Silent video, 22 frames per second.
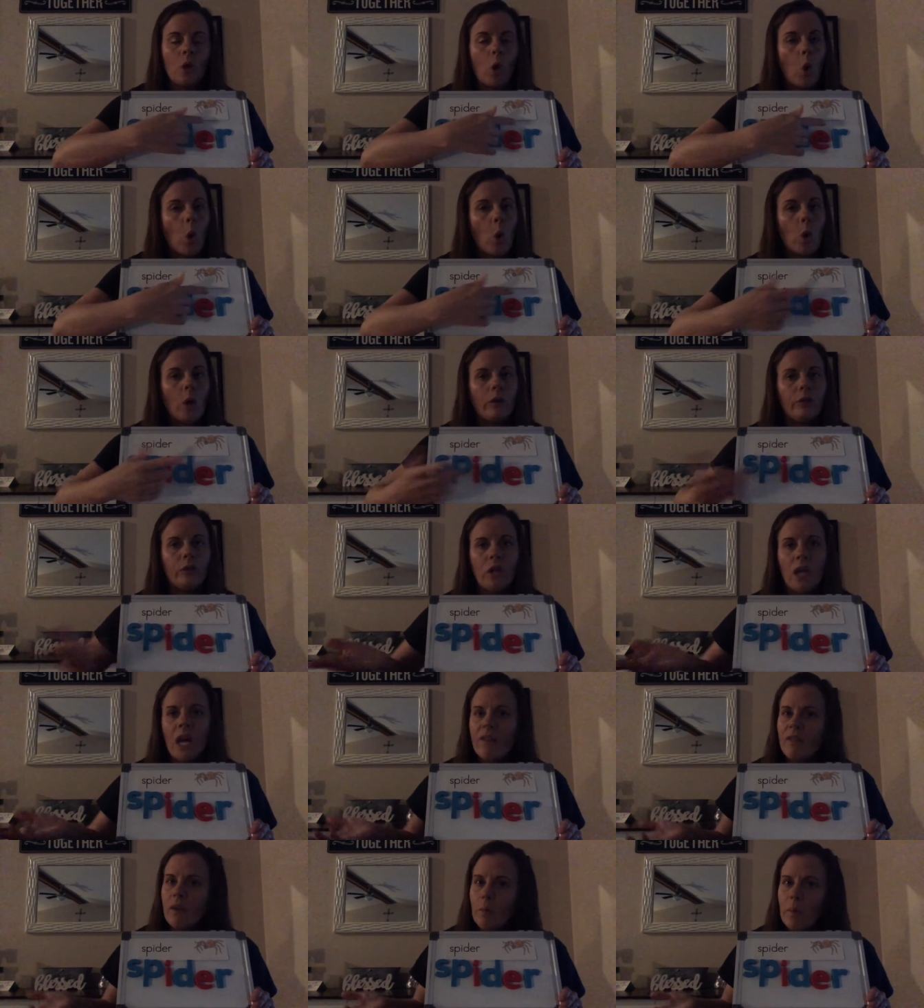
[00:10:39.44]
or if
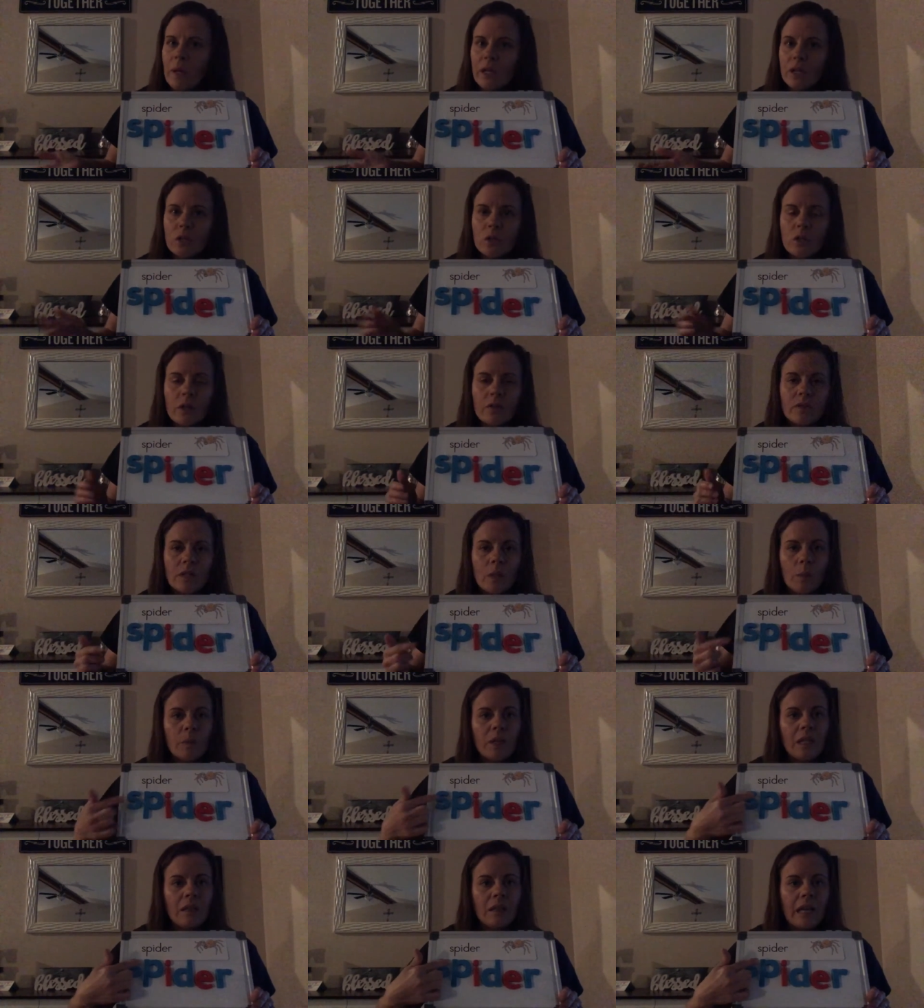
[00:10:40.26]
you have a picture of
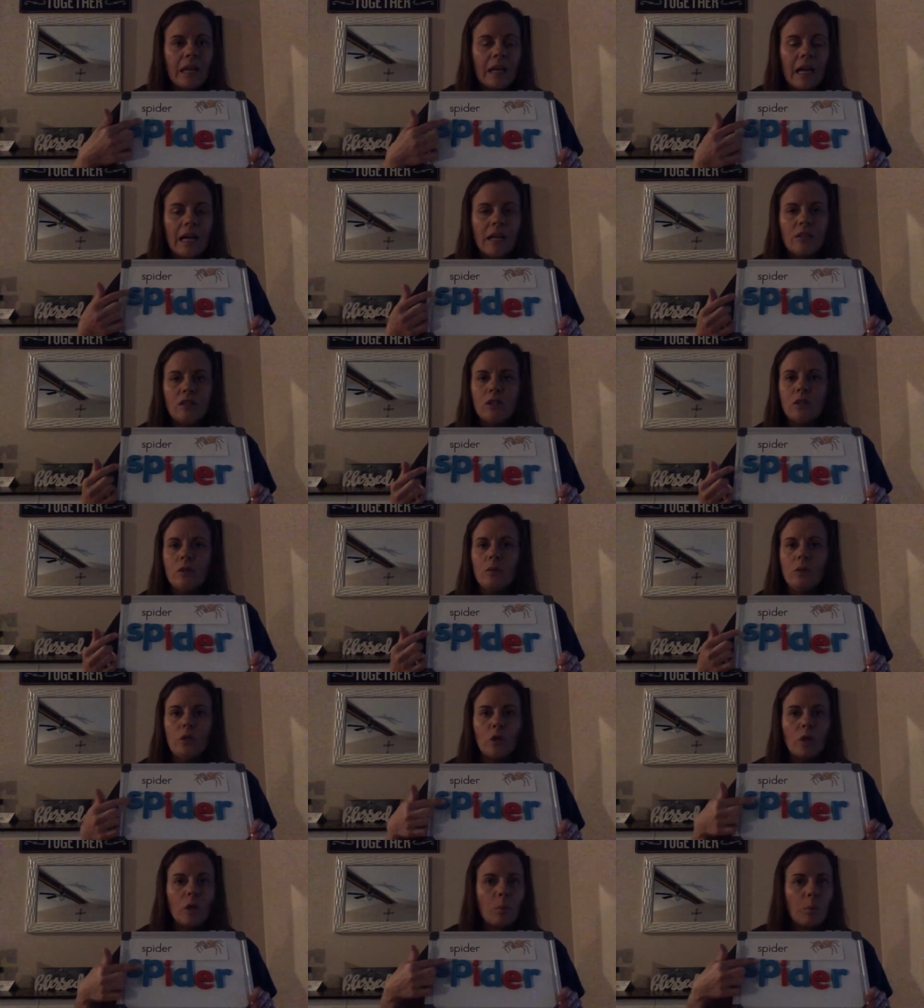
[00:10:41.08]
something like I do,
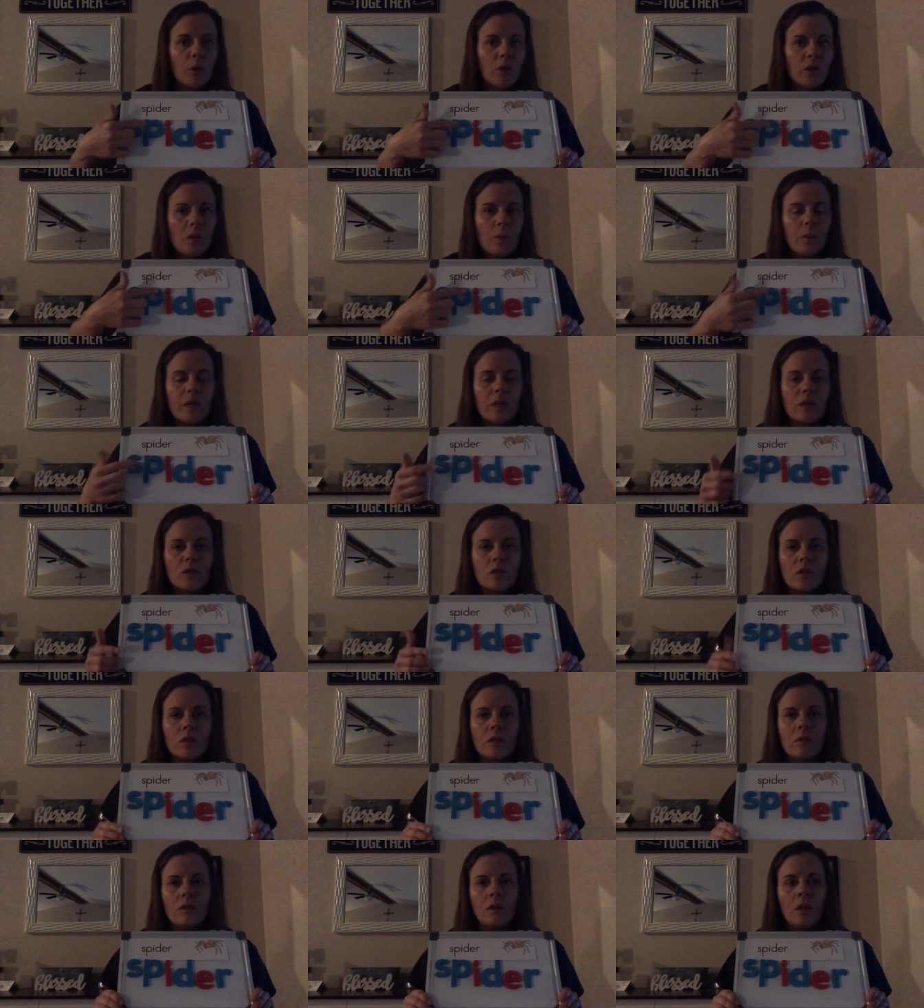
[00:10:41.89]
you can put the
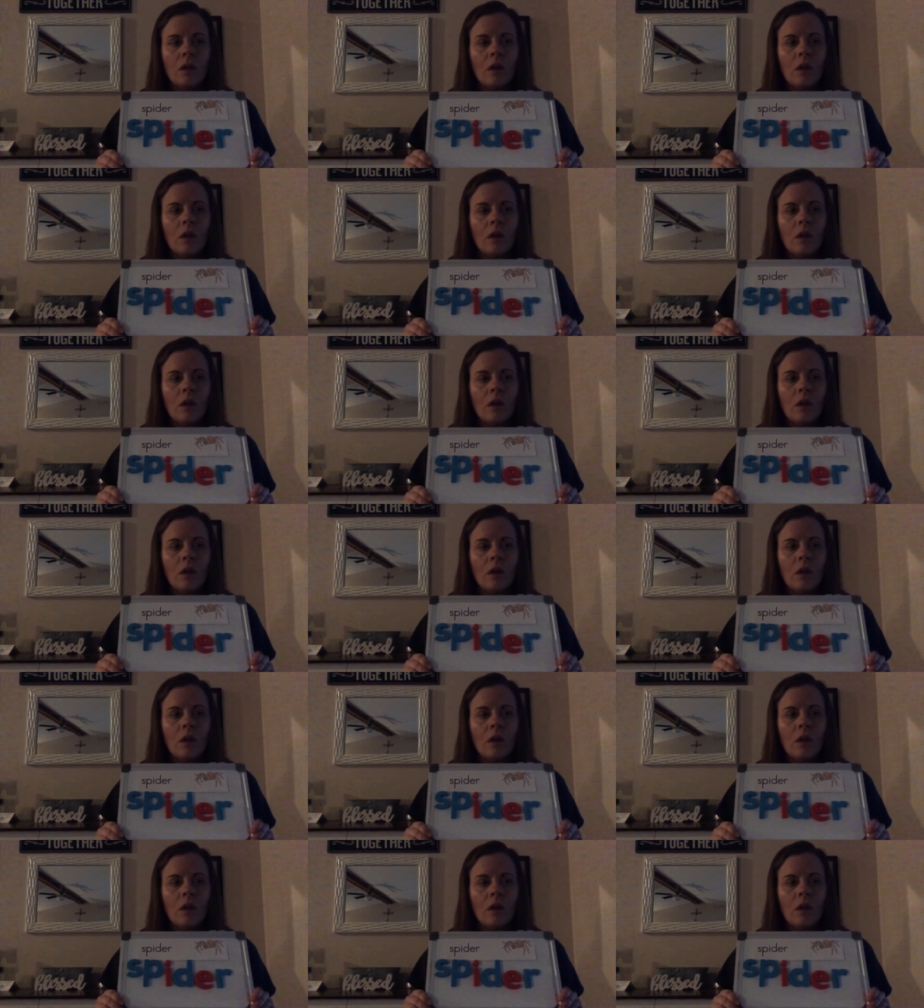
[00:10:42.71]
picture.